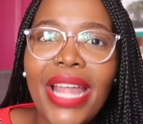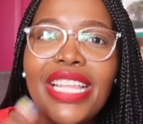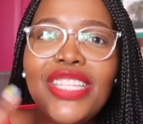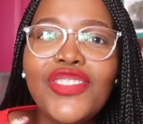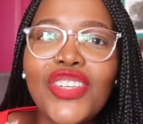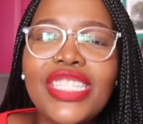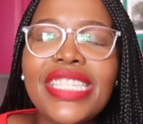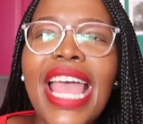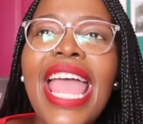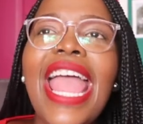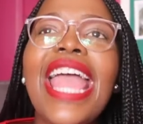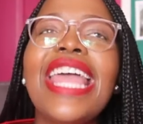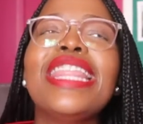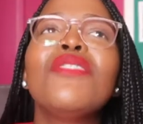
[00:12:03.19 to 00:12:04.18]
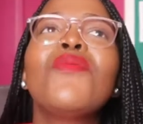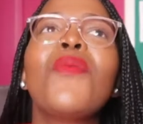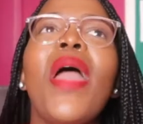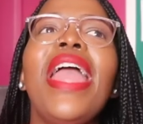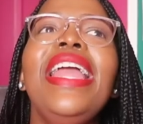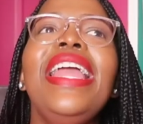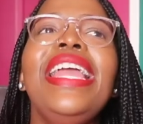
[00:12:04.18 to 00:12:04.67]
And it's just the
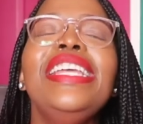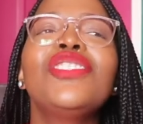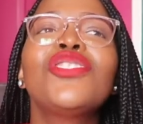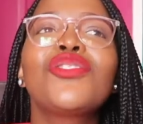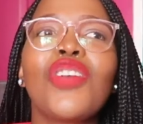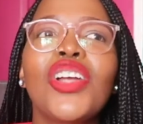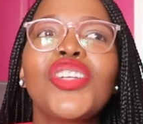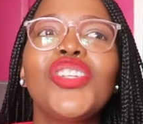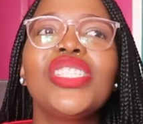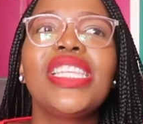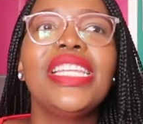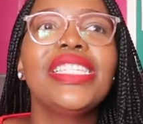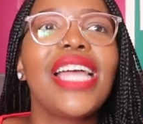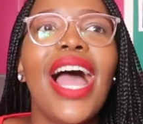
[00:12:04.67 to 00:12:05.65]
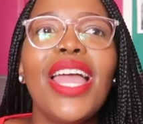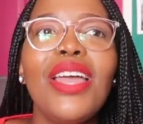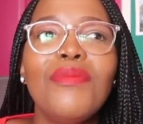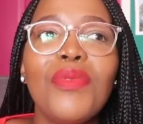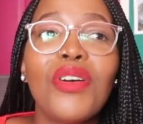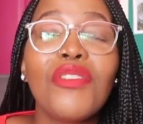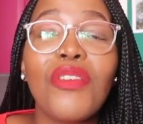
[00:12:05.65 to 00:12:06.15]
way he structures the
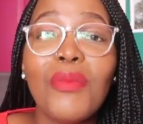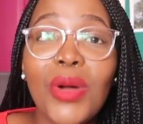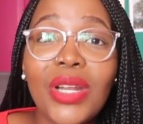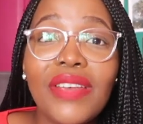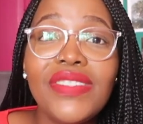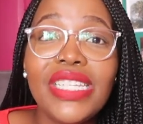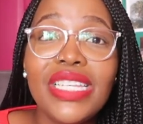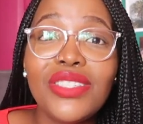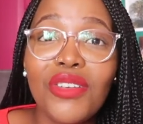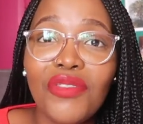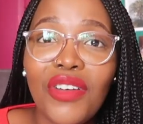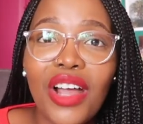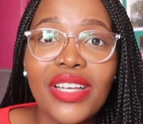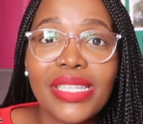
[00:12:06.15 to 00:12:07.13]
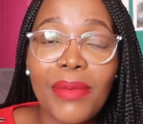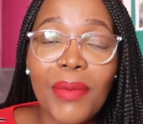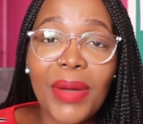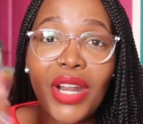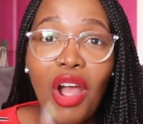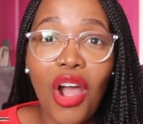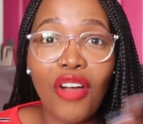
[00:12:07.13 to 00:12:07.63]
entire book, from what I've seen so far, because I'm
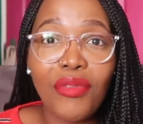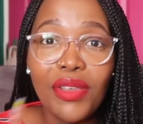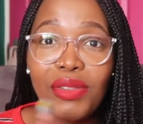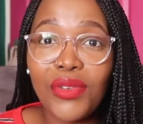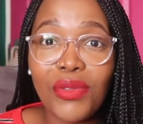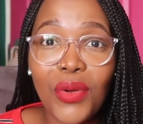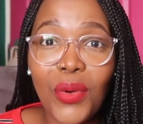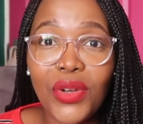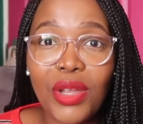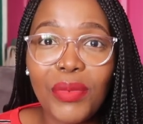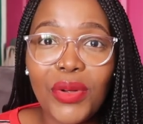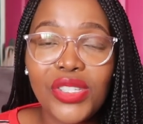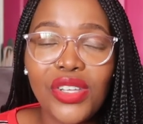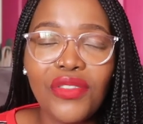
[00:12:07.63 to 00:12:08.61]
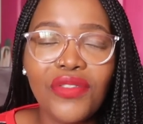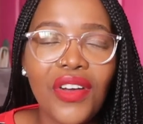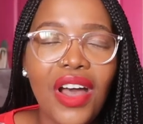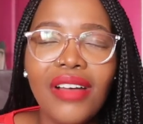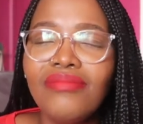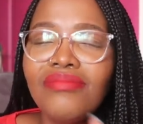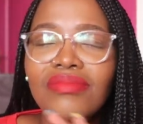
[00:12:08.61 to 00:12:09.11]
about halfway through the audiobook so
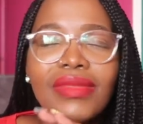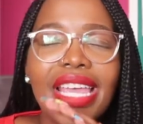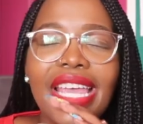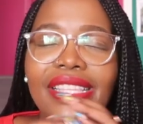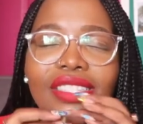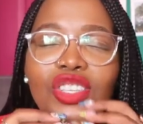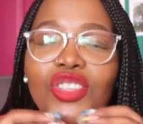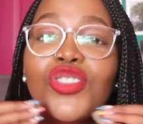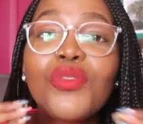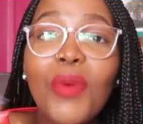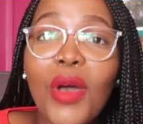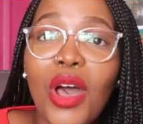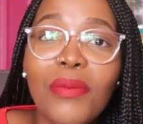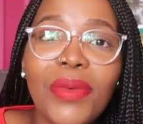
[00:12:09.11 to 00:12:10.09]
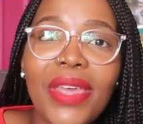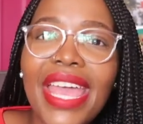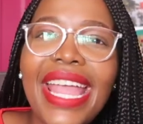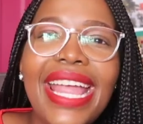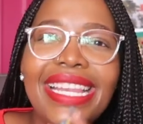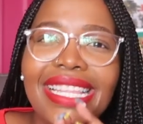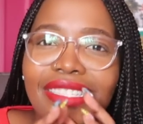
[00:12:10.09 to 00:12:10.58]
far, it's superb.
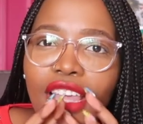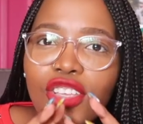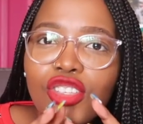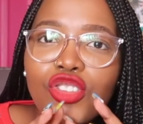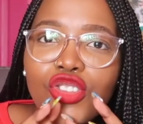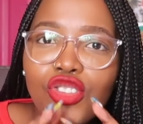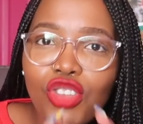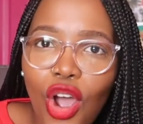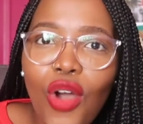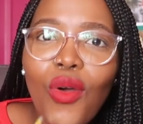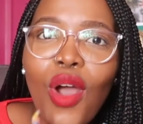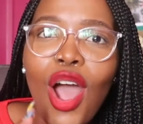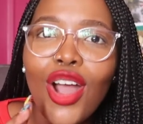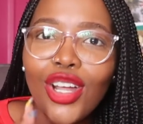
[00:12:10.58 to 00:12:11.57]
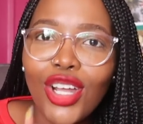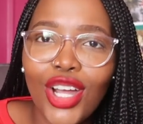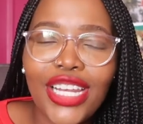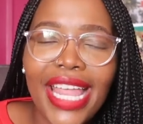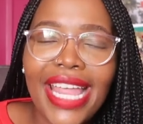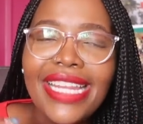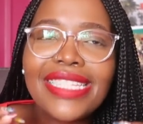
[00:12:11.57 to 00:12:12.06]
It is so
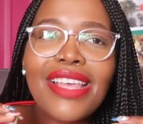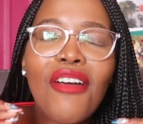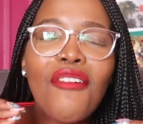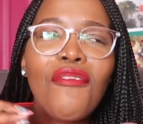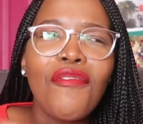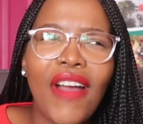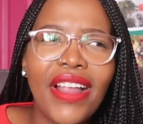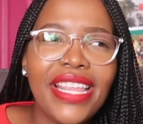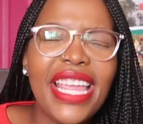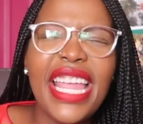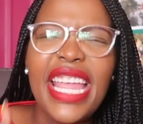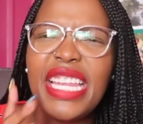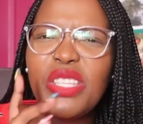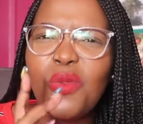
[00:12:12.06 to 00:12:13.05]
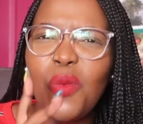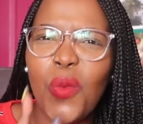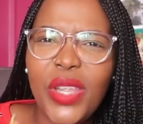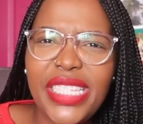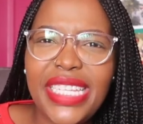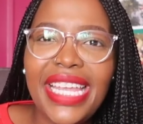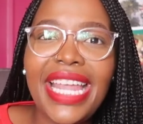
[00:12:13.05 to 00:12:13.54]
good. It is funny, it is
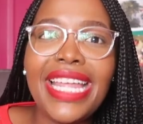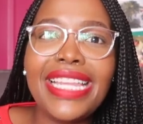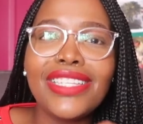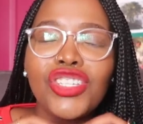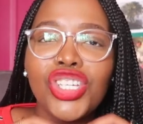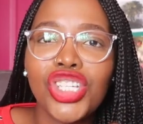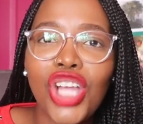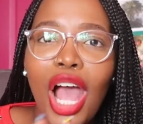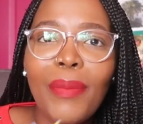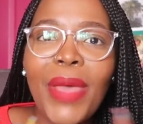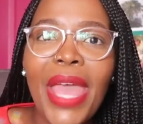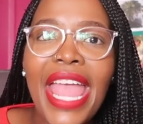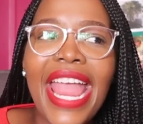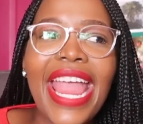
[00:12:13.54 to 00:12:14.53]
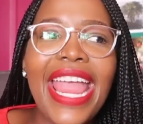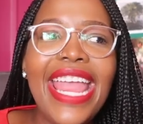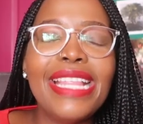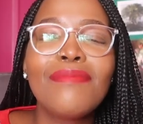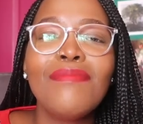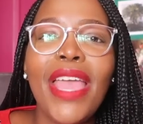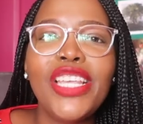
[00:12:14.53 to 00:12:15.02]
witty, it is sharp.
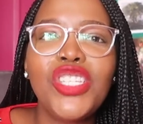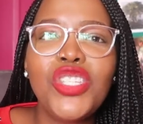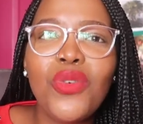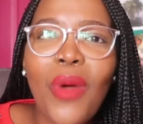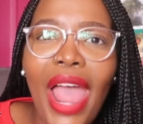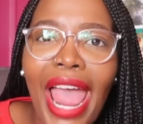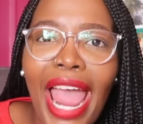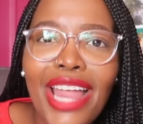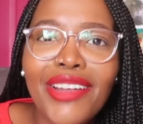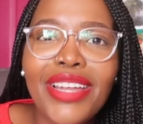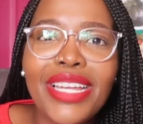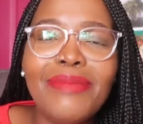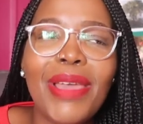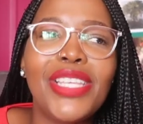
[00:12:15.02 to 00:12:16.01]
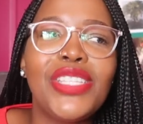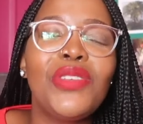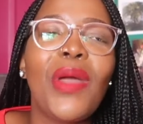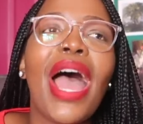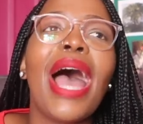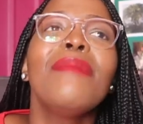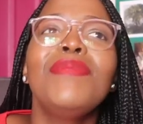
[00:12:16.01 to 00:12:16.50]
It makes you angry, it makes
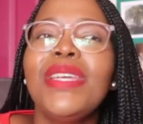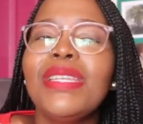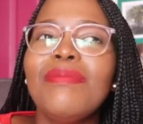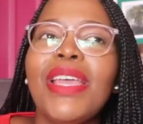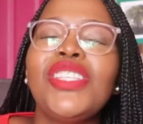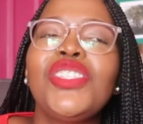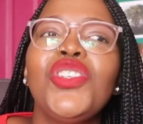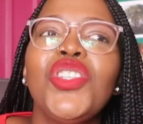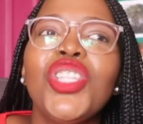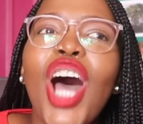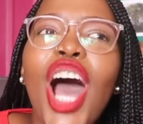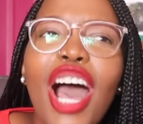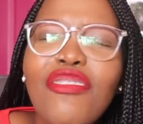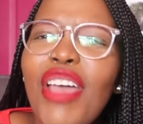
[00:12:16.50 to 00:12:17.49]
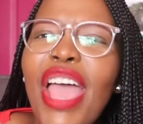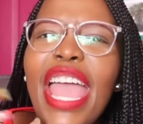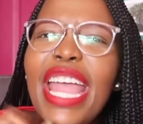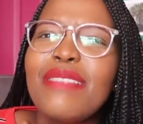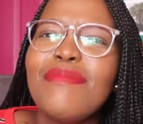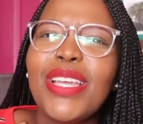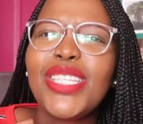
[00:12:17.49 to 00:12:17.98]
you happy, it makes you laugh,
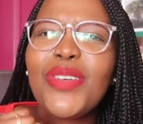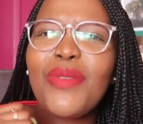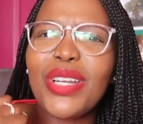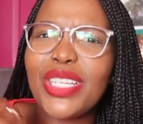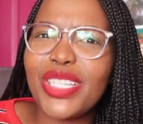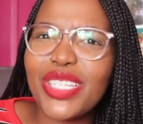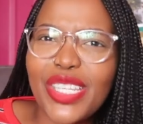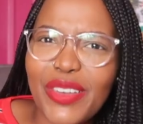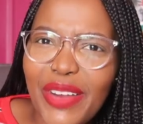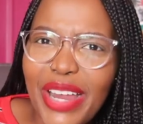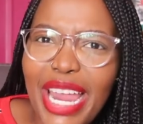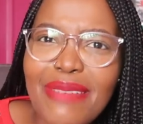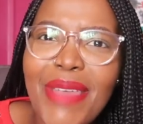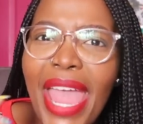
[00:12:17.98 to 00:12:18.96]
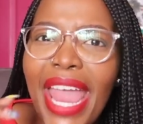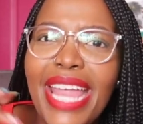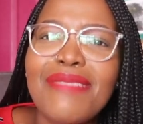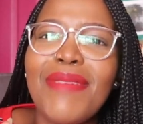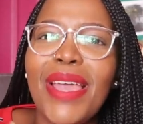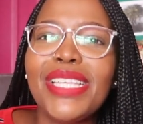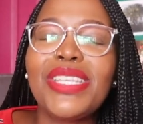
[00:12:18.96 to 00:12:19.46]
it makes you want to scream,
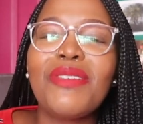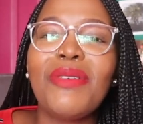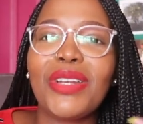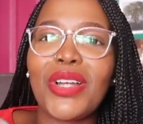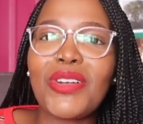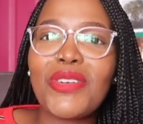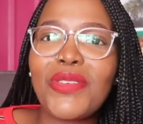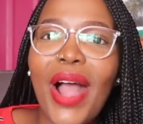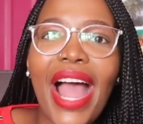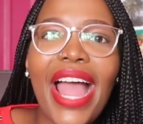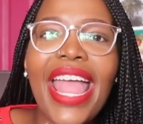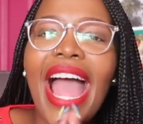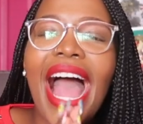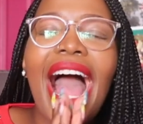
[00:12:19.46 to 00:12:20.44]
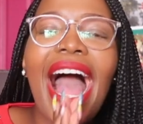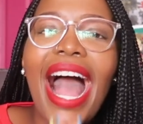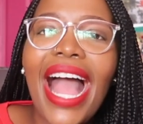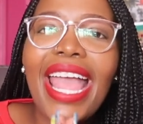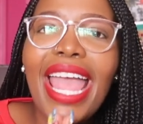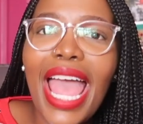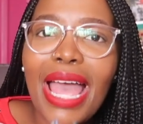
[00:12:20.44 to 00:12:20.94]
it makes you want to cry.
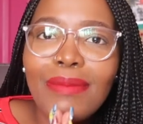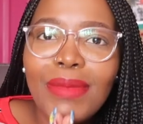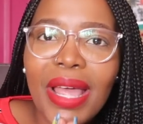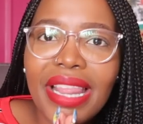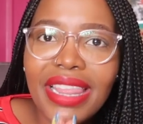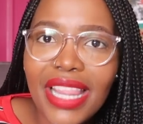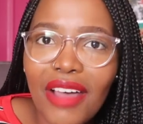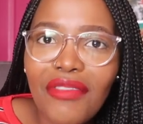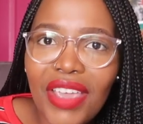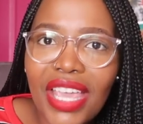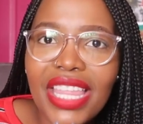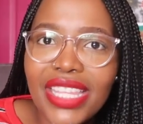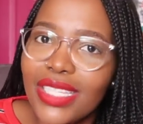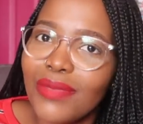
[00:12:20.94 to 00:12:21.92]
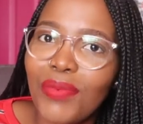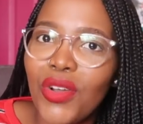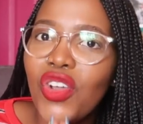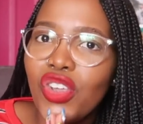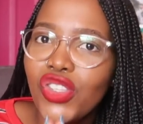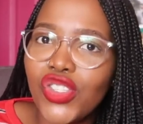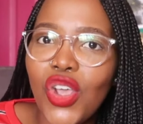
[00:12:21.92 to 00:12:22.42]
I am loving this
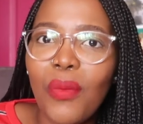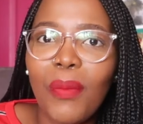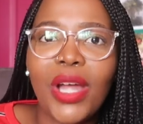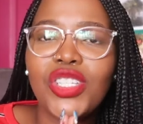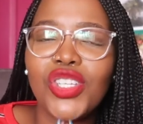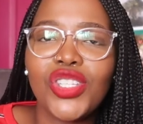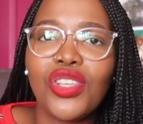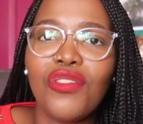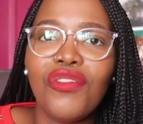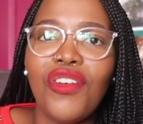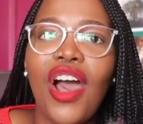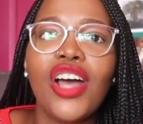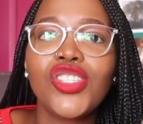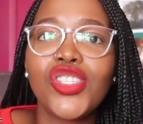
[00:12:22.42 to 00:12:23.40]
book so much so far.